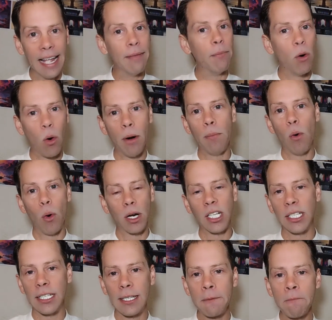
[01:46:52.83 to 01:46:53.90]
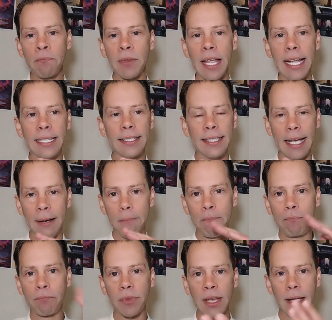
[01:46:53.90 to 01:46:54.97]
more and more, because it's
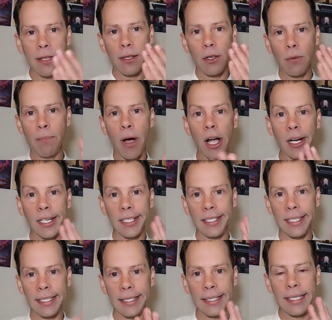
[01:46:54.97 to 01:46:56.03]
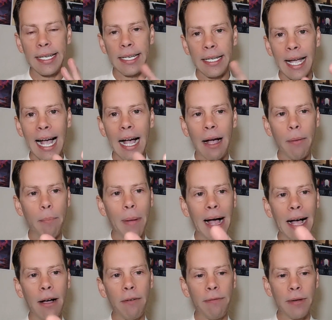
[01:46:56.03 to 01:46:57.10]
pockets. It's
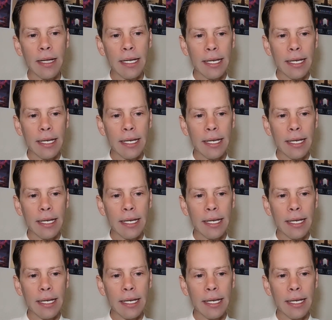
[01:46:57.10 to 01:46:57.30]
half.